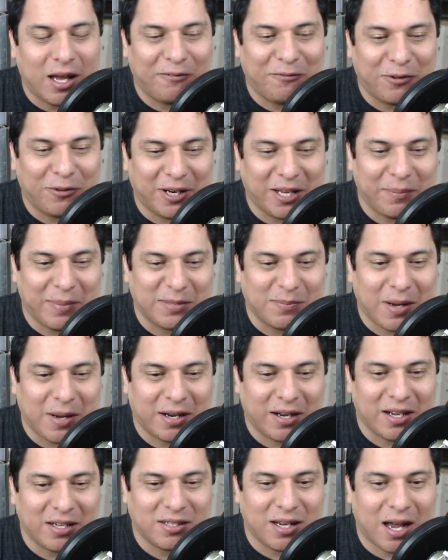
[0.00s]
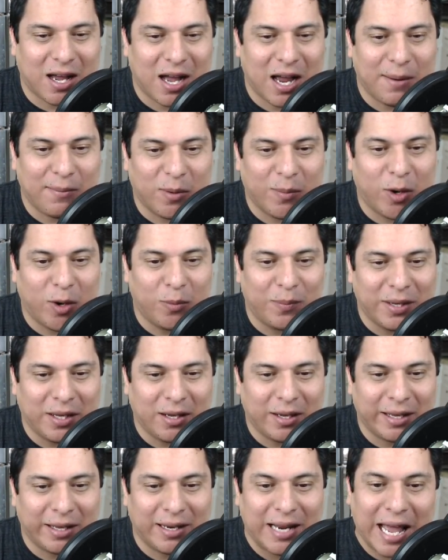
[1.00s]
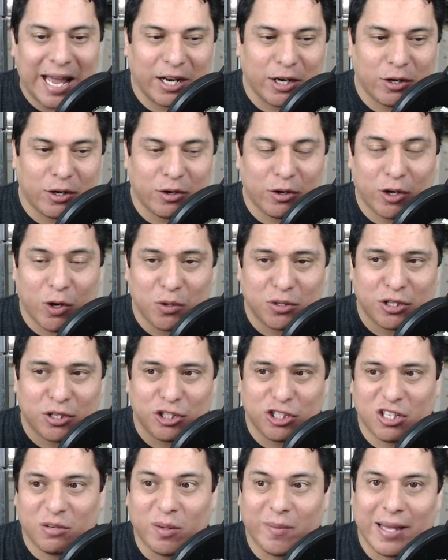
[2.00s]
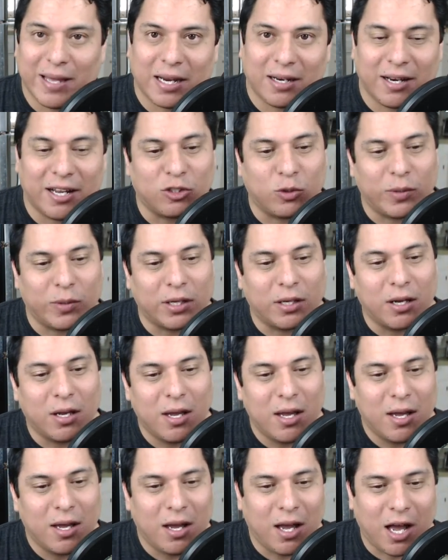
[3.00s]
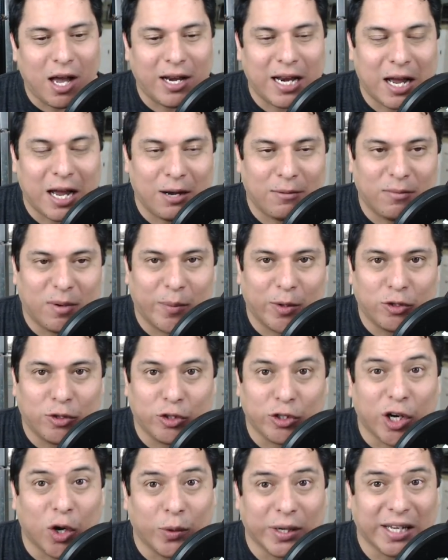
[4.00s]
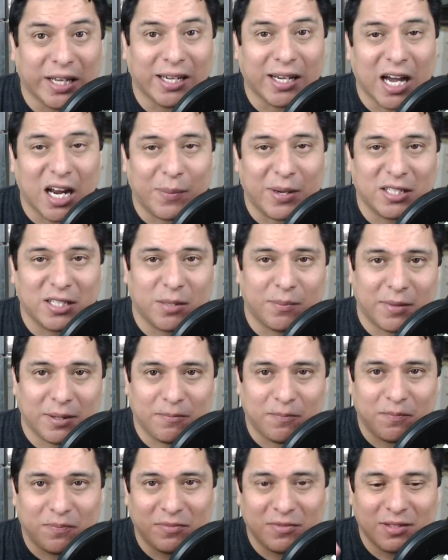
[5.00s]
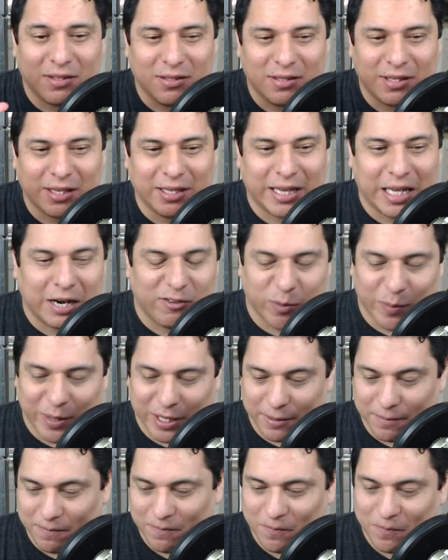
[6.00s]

For Geek Bytes Podcast, I'm Ramon. Mejia and Edgar Acosta should be back next week. Now remember to go geek out about something. See you later, everybody.